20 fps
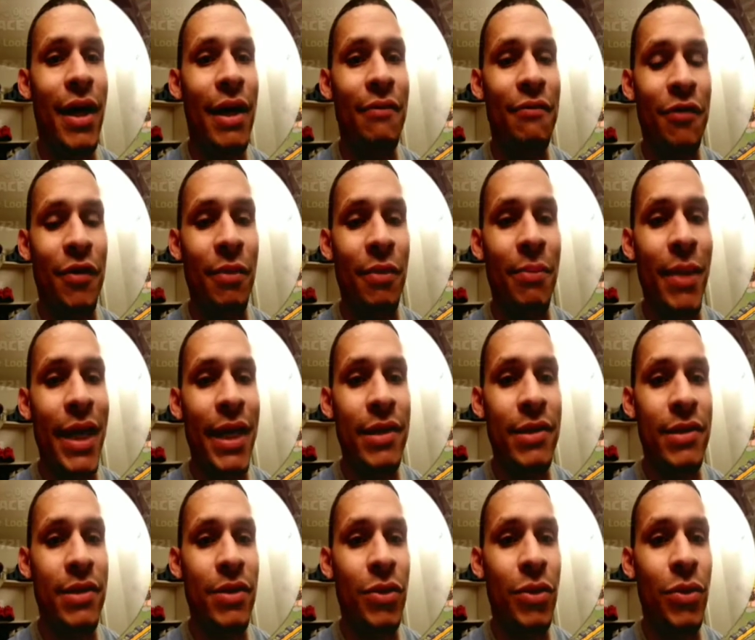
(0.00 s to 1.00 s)
for the
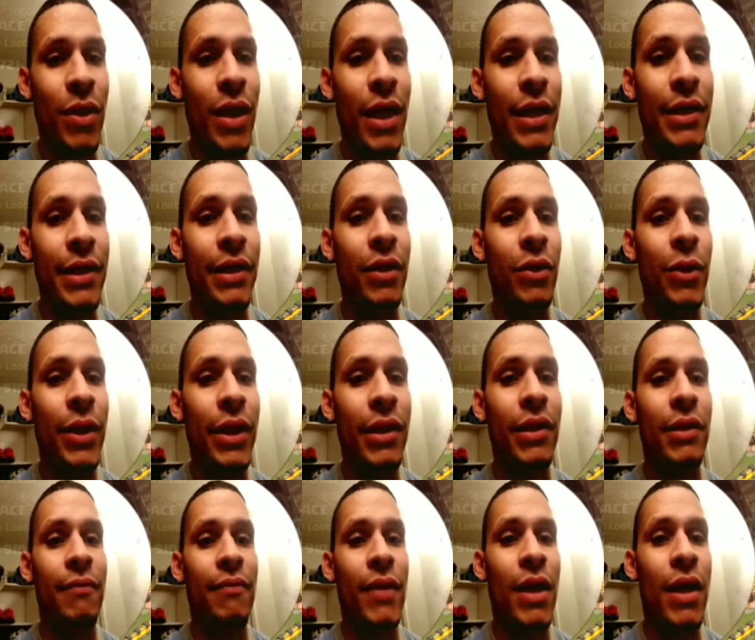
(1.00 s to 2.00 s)
base to deal with
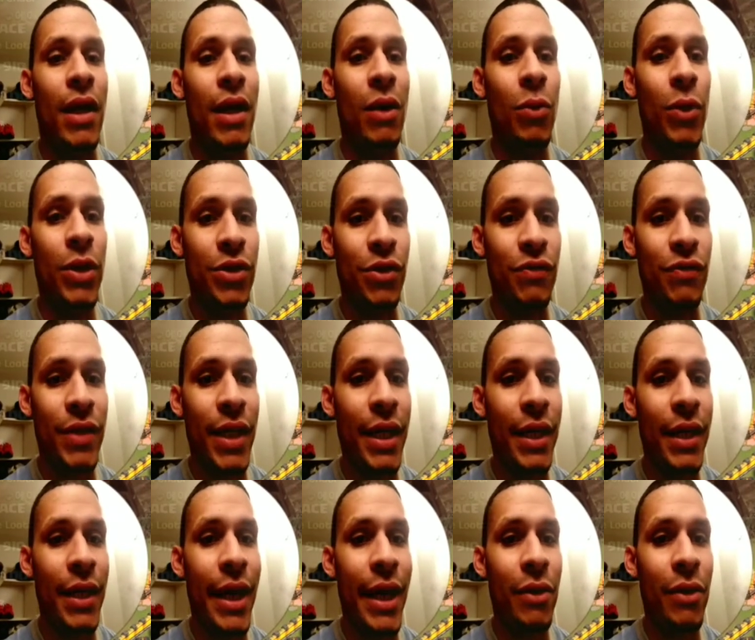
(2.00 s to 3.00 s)
once you've
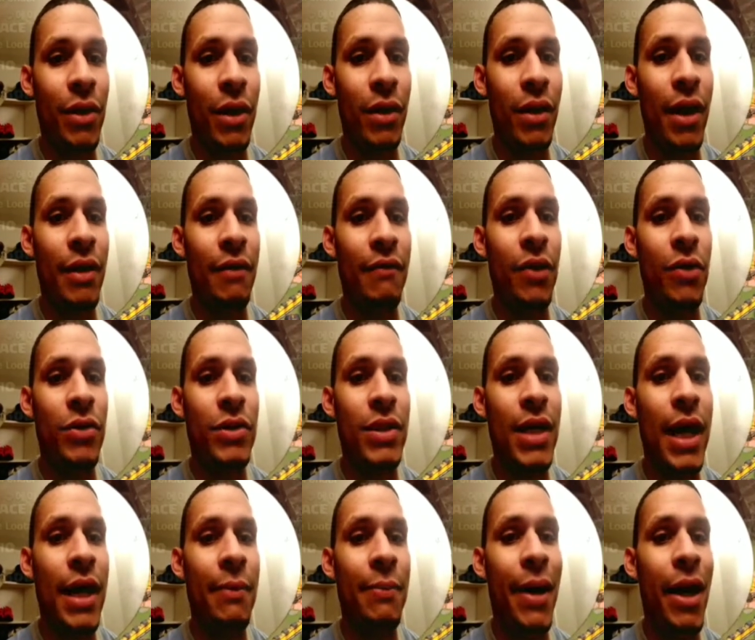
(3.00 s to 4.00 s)
taken out a lot of those
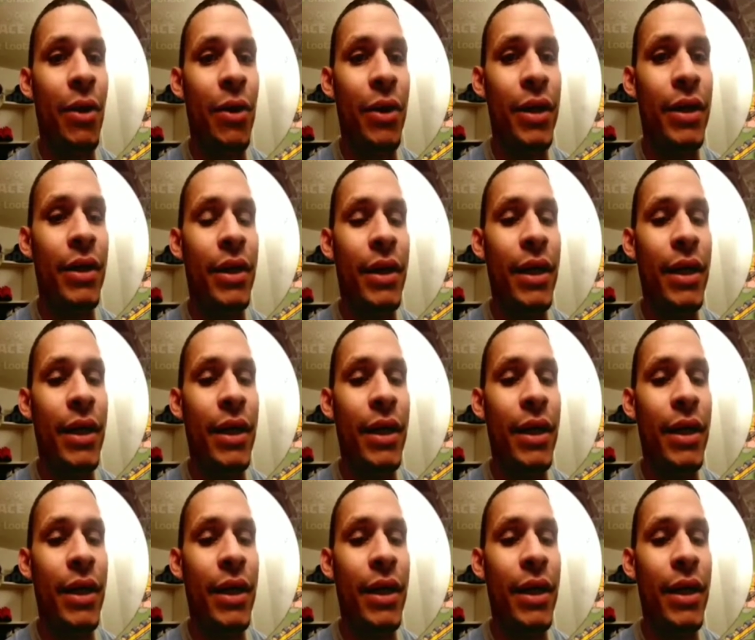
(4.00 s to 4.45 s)
high-powered